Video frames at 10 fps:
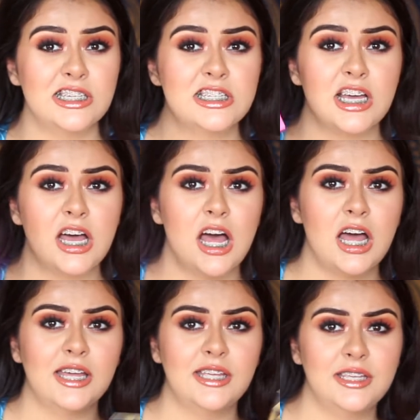
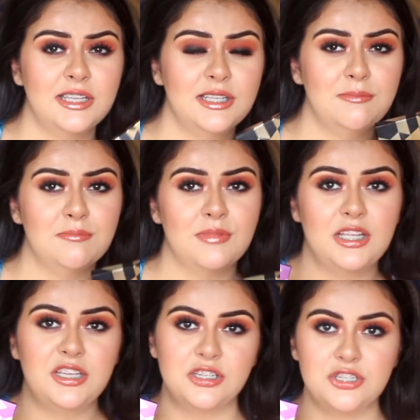
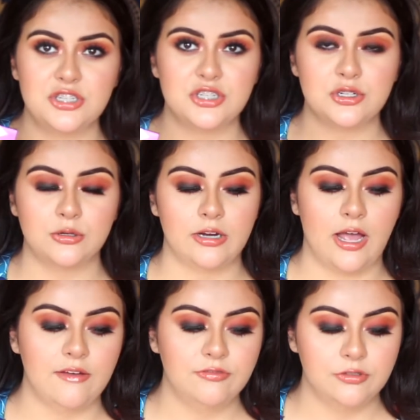time-ish or
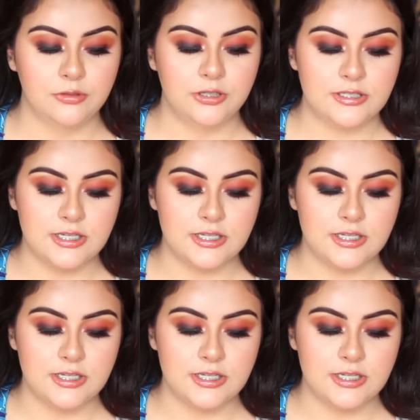afterwards,